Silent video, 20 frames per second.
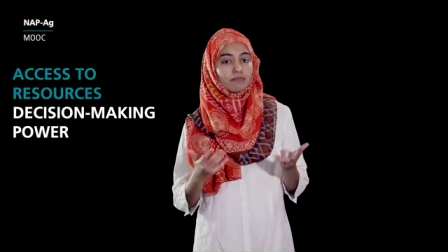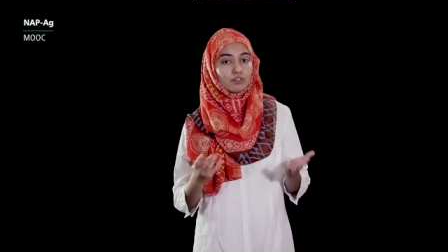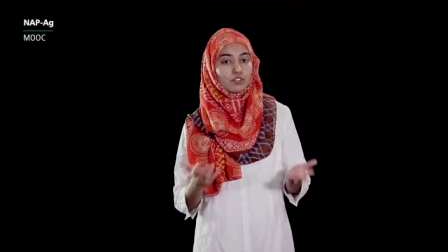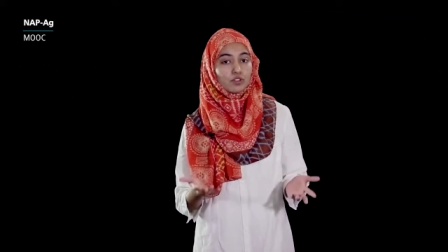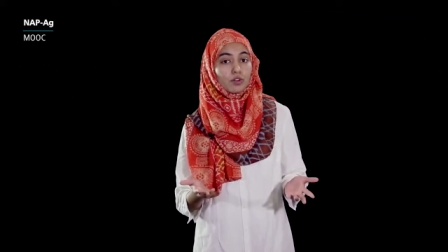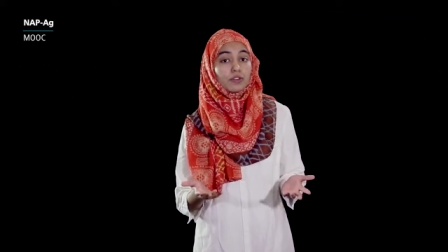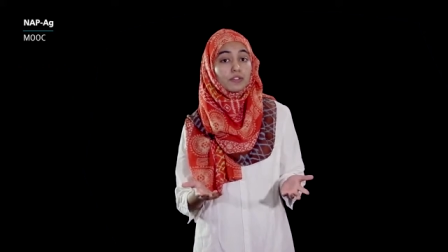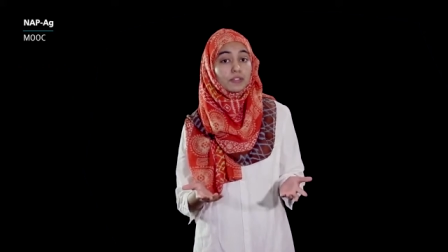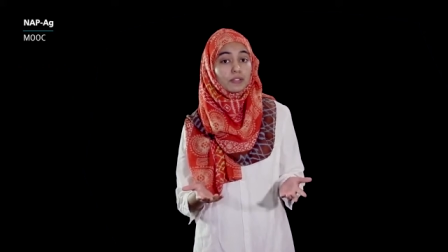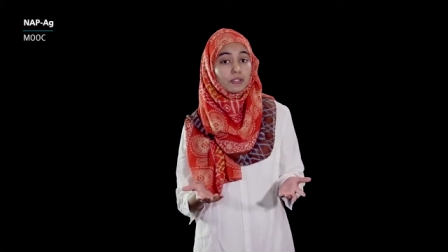
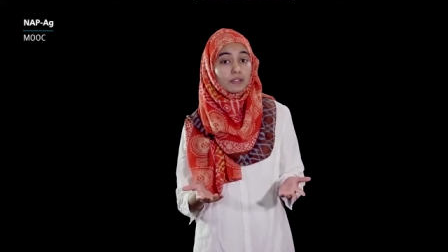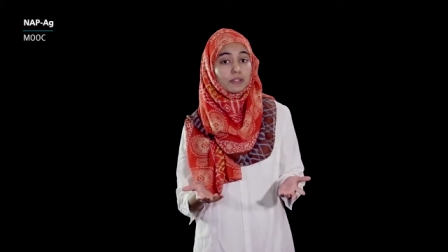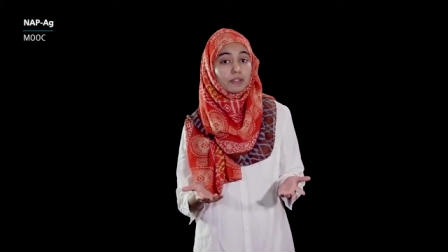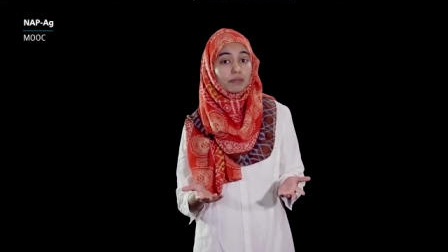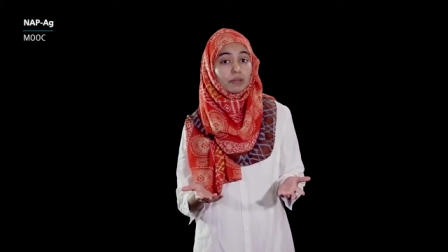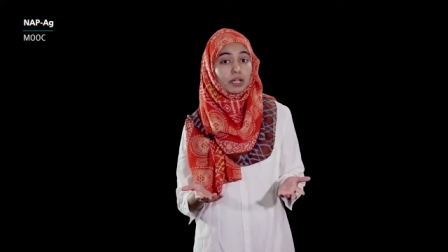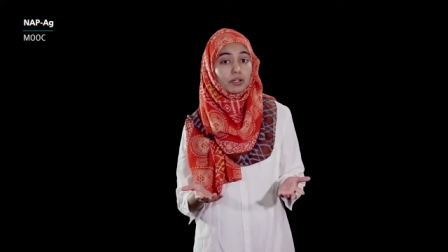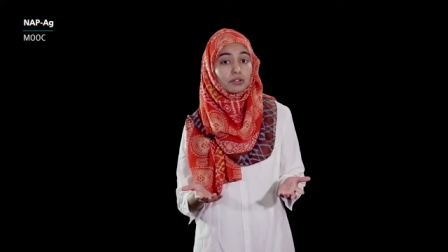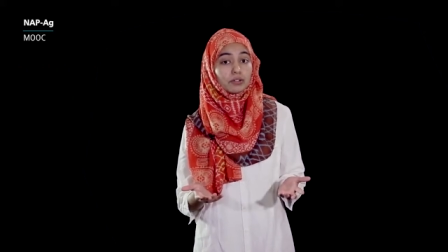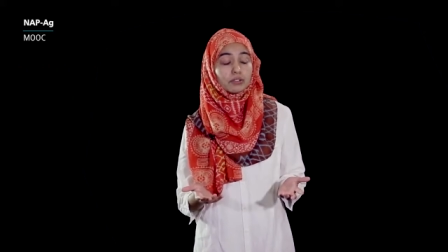Choices
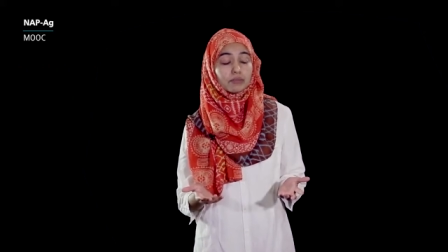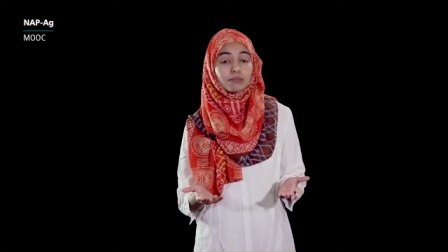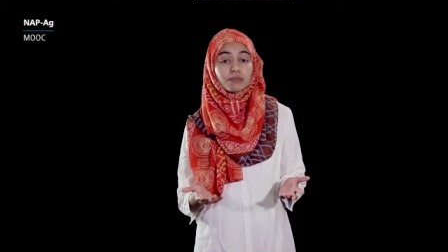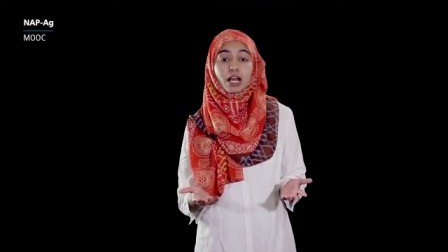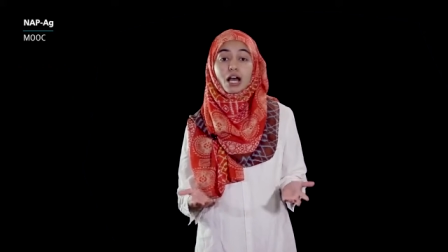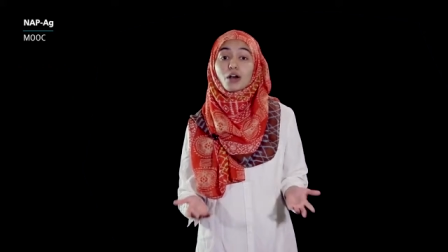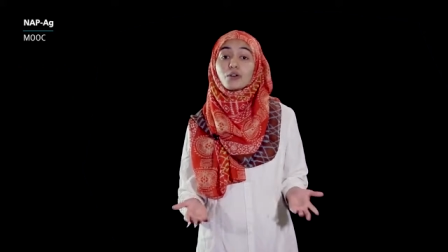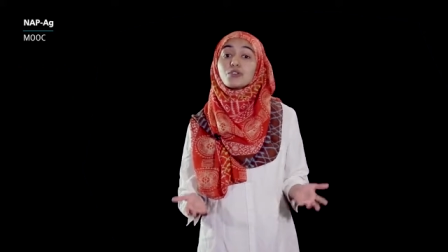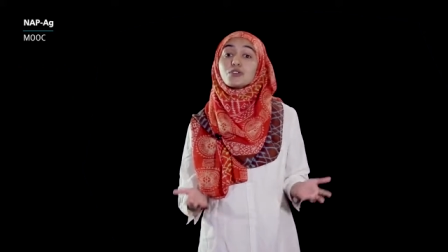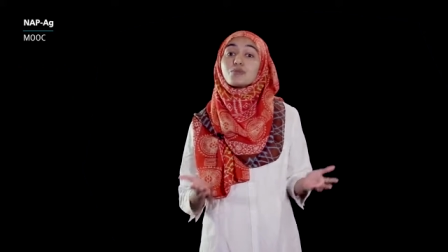about
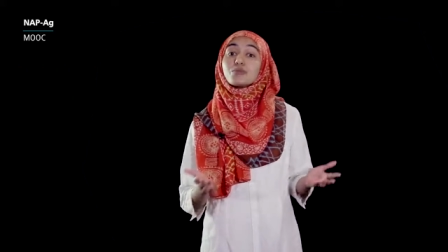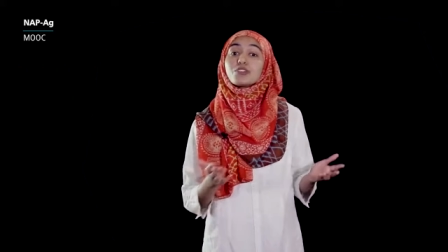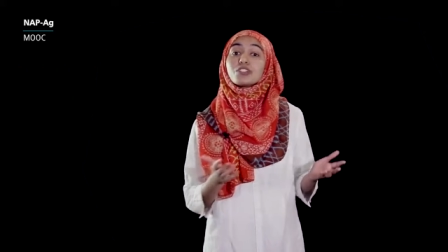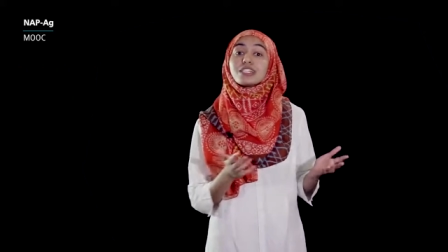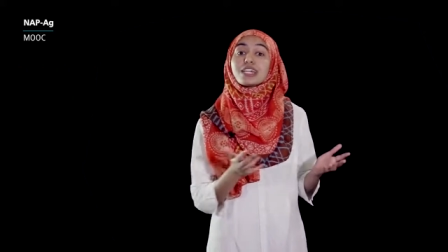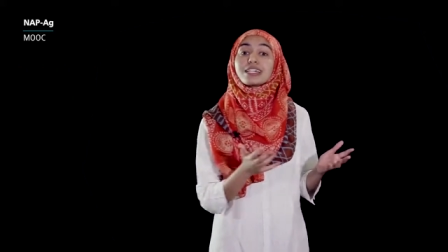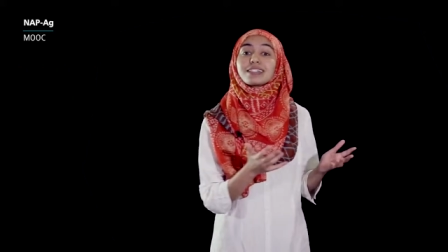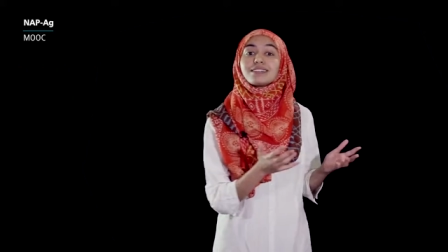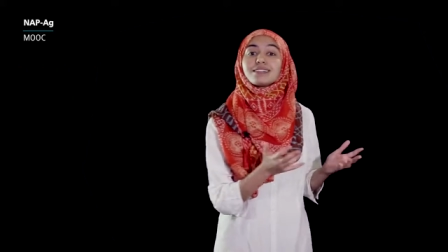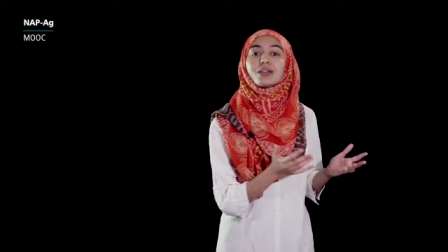how to
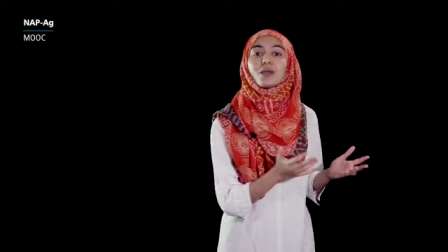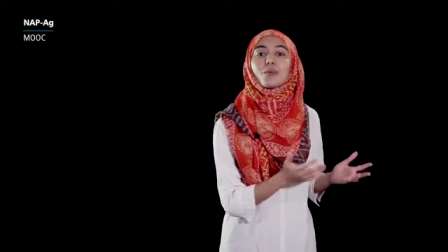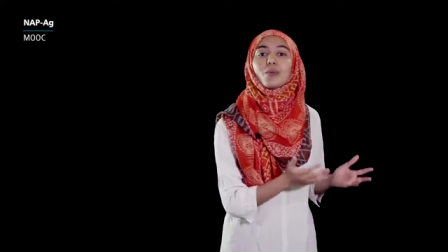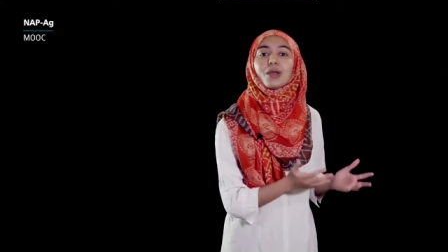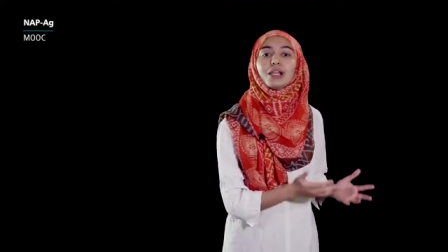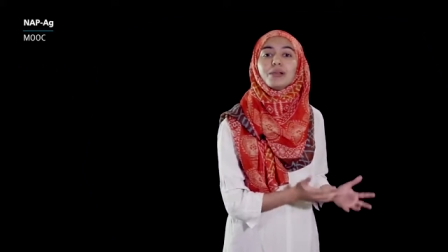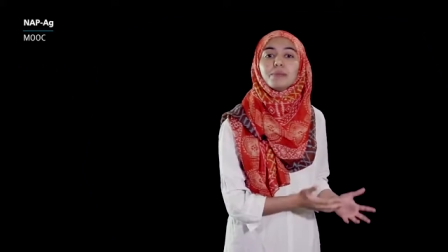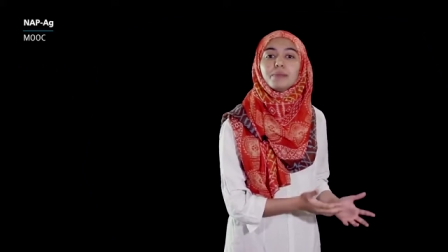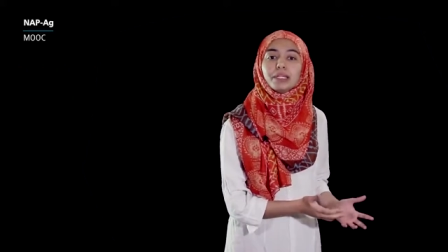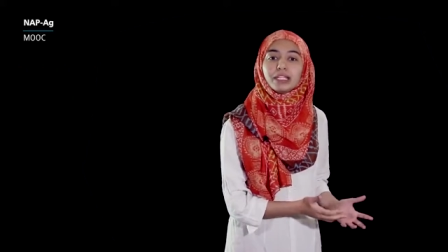protect their
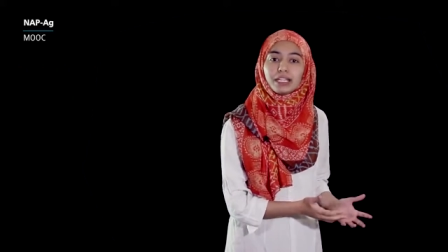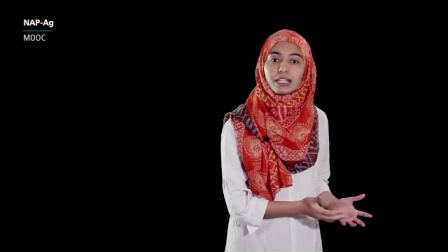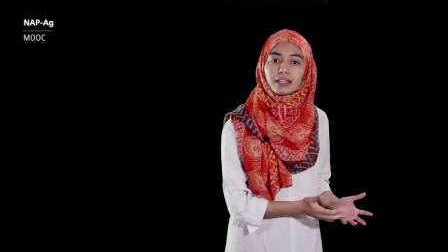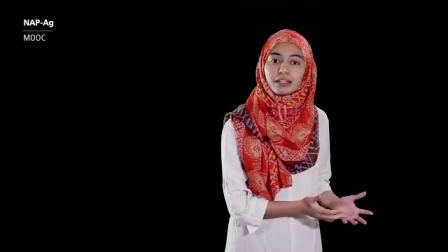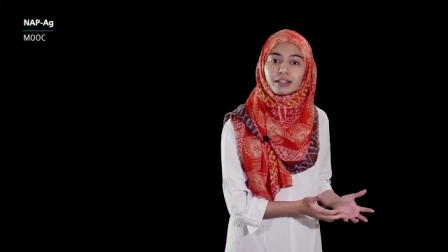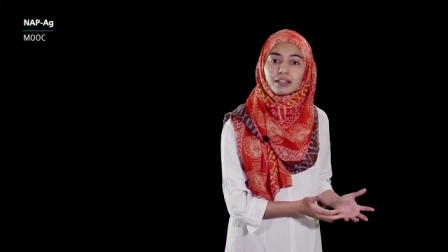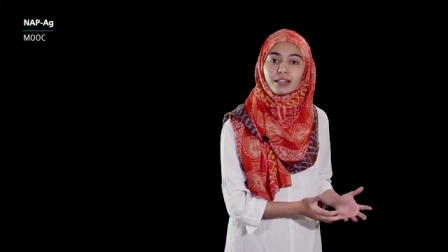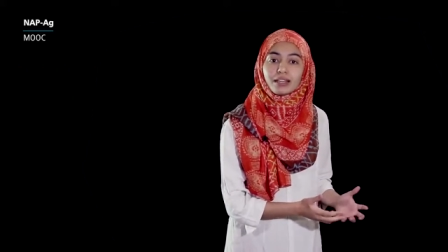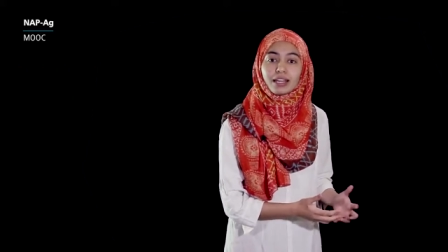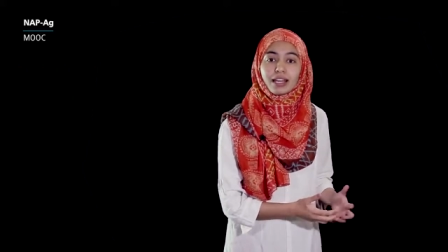well
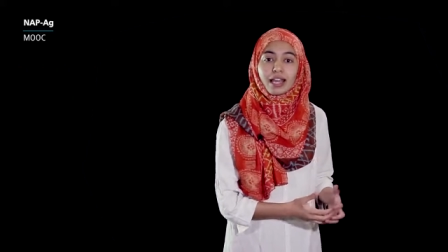being